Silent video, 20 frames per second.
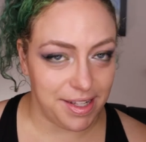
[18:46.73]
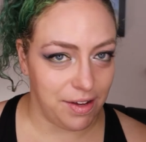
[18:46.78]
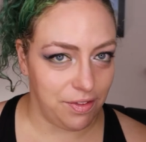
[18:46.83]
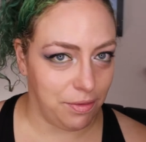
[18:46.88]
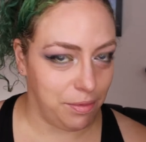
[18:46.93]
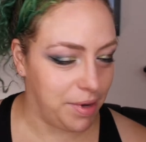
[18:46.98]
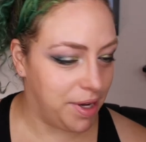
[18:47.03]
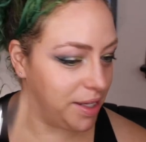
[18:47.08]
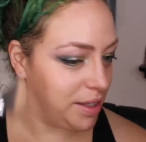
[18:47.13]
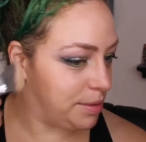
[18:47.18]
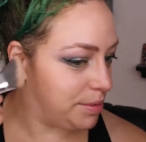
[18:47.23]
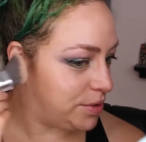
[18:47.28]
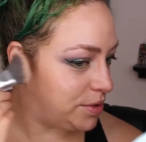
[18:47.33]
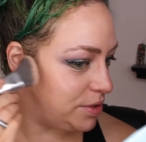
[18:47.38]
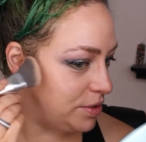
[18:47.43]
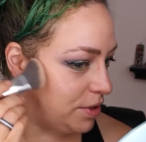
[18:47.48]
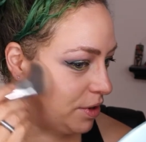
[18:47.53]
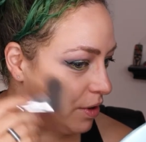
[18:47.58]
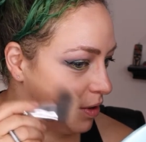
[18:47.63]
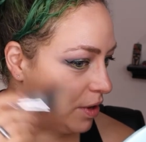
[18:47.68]
never mind. Let me
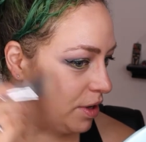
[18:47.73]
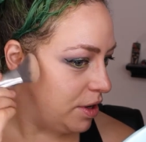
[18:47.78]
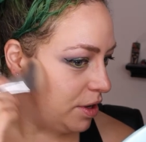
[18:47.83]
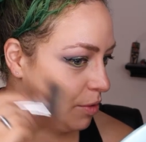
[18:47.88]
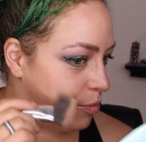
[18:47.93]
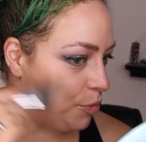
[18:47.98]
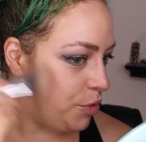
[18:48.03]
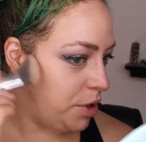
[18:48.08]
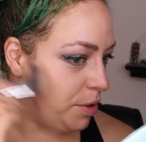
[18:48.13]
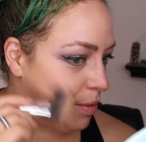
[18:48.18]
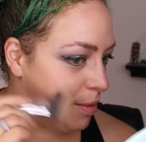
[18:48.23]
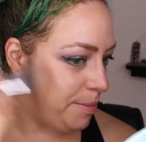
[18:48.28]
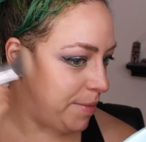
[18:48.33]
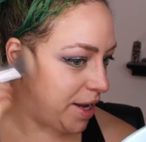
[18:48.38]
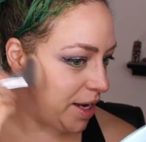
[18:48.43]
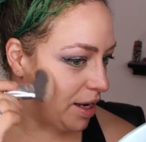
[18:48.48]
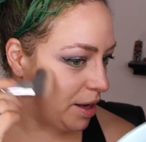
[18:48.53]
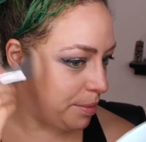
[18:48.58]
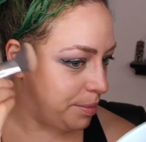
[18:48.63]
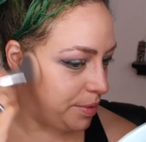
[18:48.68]
just go put on my
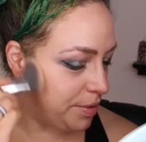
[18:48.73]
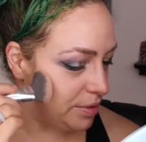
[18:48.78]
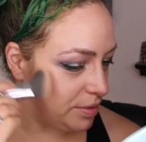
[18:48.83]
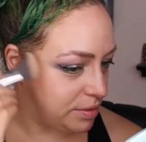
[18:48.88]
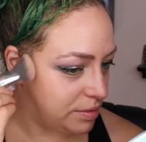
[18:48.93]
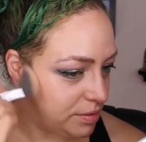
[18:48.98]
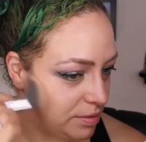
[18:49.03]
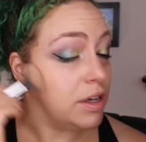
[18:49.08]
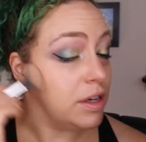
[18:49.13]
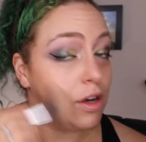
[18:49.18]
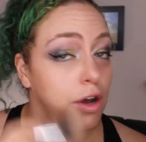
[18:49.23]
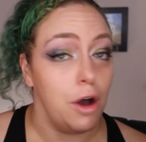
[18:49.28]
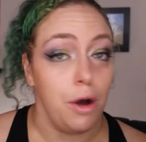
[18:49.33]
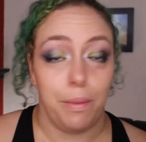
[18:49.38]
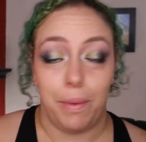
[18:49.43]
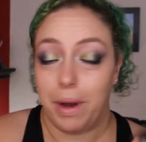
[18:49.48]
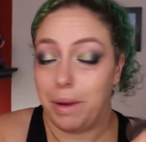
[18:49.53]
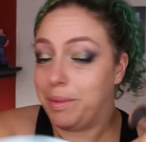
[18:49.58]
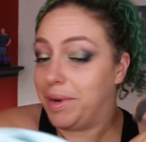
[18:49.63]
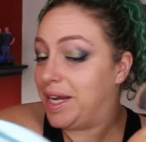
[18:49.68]
makeup and go
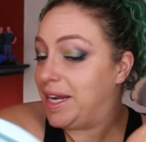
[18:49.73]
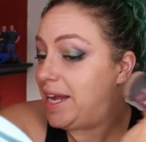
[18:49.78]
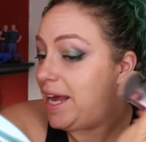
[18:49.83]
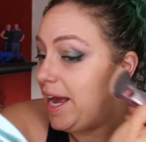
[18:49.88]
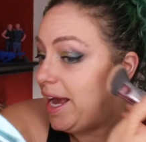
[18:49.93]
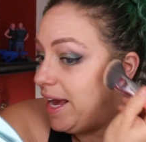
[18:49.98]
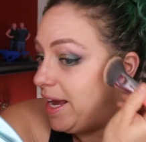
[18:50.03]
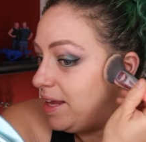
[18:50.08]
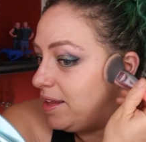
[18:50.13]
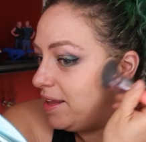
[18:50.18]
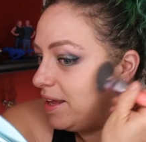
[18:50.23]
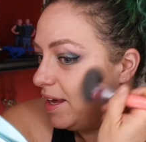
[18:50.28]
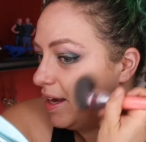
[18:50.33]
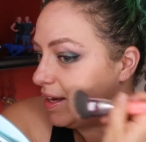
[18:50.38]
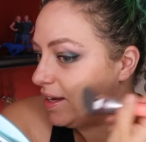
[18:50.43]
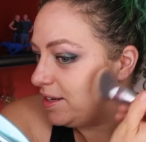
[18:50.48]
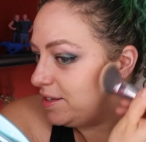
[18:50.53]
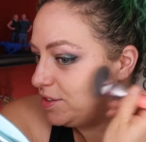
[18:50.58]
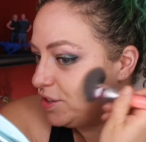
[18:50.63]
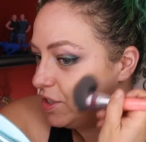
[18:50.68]
about my day.
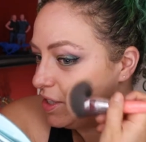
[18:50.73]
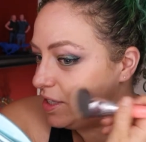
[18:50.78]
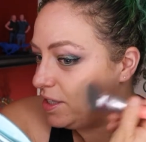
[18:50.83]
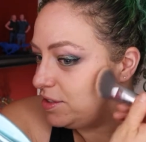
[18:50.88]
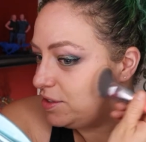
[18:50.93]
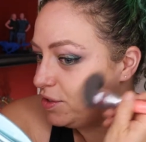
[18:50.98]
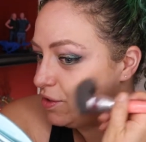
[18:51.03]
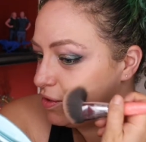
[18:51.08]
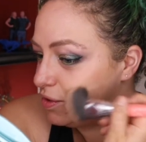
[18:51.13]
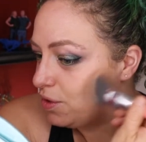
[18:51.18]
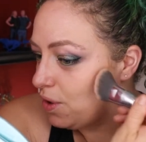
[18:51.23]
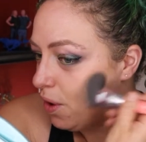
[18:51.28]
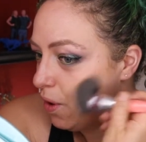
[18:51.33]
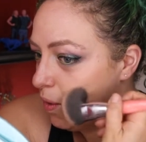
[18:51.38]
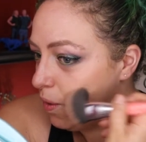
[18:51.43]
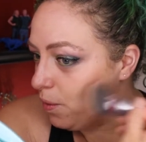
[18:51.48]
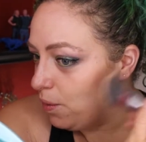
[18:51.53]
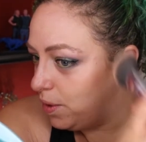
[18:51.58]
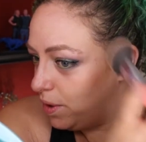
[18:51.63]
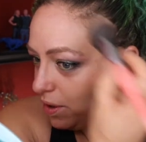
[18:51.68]
Like, she's
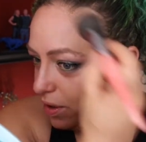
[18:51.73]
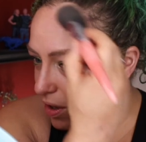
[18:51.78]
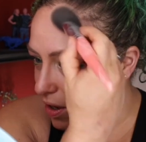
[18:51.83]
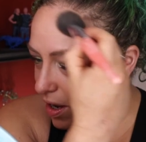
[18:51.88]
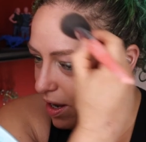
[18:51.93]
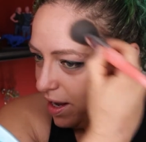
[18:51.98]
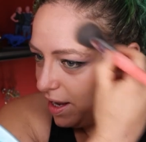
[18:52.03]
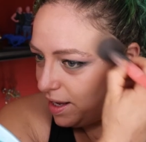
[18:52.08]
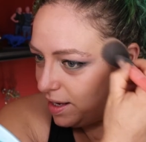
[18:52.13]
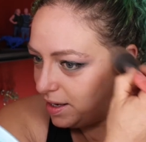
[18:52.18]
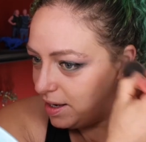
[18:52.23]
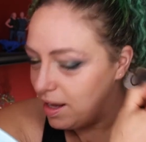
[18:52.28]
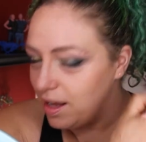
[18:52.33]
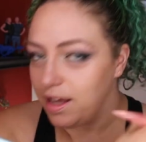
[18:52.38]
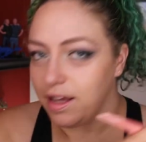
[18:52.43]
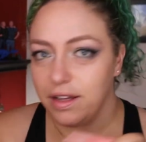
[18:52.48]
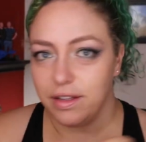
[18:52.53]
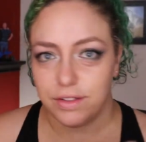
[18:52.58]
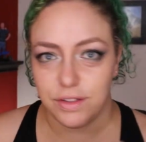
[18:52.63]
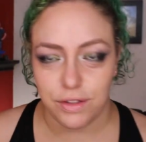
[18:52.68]
so good.
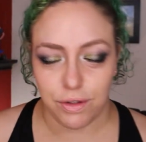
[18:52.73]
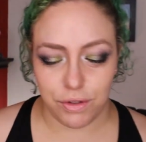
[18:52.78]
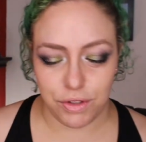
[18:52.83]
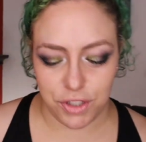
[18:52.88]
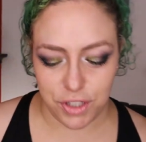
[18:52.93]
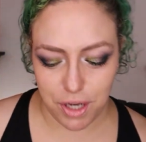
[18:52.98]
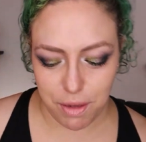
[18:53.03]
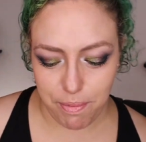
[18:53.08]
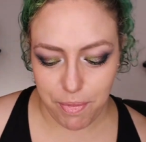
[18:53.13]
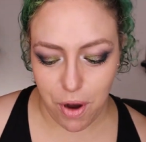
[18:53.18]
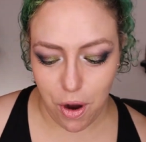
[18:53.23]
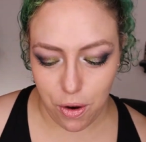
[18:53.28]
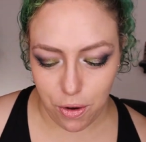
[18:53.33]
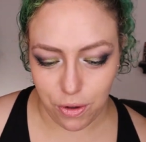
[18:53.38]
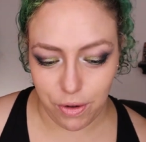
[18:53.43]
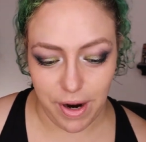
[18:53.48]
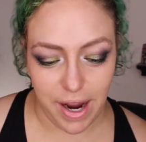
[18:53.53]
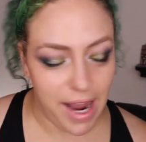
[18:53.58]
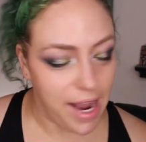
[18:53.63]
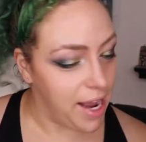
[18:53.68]
So Chippo
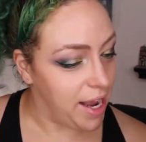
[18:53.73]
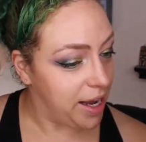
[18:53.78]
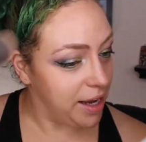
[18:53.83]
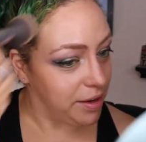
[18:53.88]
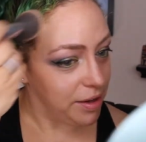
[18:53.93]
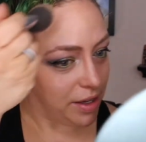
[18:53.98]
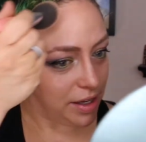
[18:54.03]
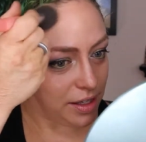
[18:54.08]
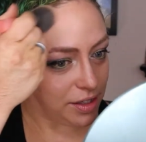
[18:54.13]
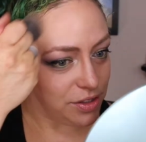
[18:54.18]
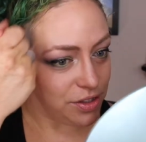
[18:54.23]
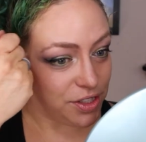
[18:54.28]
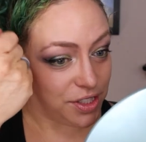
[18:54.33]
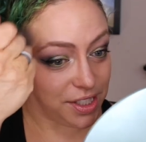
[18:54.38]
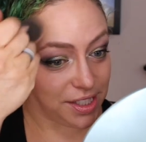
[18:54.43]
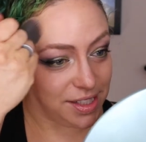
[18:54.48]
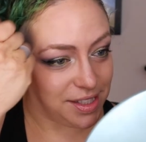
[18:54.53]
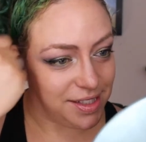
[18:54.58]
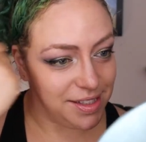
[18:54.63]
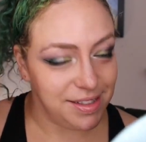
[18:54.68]
Gray,
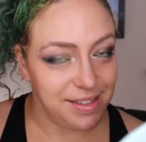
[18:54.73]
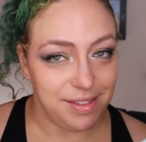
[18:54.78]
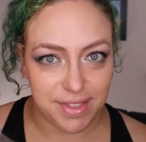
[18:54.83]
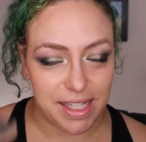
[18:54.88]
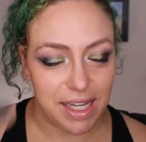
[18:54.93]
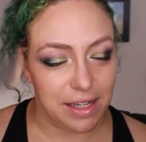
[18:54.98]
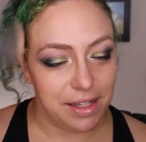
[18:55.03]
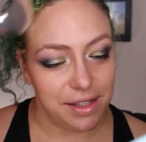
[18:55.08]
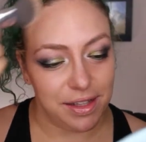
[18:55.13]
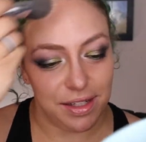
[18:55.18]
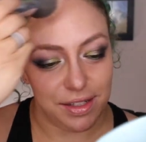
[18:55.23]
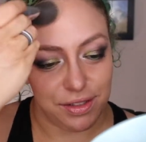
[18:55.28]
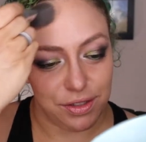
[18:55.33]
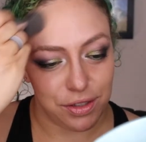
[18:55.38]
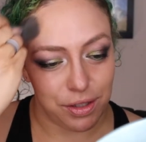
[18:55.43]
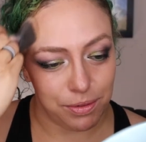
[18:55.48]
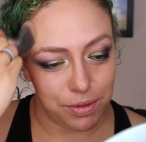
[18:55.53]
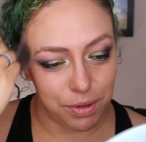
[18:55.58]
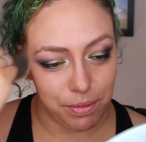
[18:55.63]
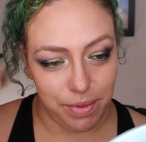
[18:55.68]
she's down in the
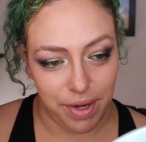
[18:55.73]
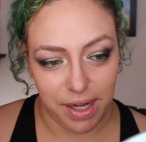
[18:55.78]
description